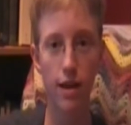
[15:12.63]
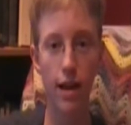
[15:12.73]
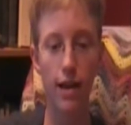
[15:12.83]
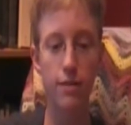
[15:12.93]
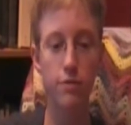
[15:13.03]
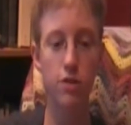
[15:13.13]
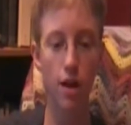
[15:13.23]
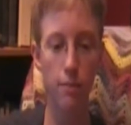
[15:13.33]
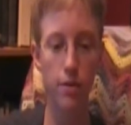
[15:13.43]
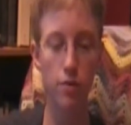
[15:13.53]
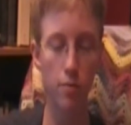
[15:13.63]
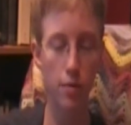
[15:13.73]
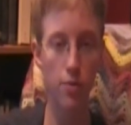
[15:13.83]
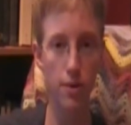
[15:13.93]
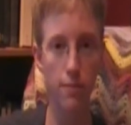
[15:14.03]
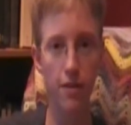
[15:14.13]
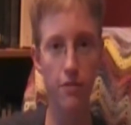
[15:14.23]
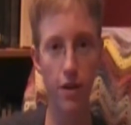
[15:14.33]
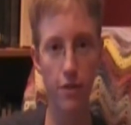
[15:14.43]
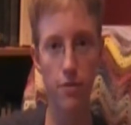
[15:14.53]
and zombies will be one of my
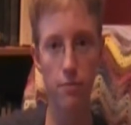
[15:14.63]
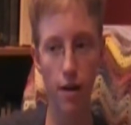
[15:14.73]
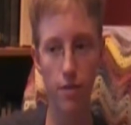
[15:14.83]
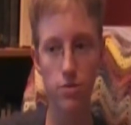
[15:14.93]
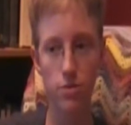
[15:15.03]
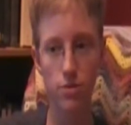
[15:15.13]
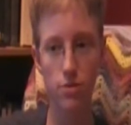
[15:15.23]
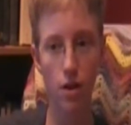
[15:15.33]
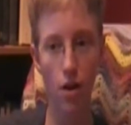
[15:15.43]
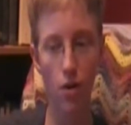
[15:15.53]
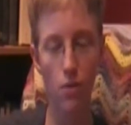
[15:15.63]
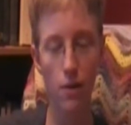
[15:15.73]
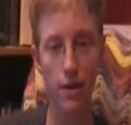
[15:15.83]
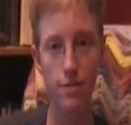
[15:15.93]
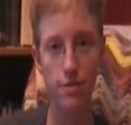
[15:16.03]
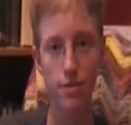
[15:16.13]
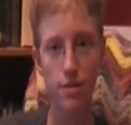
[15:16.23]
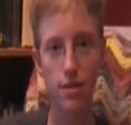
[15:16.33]
favorite monsters, always.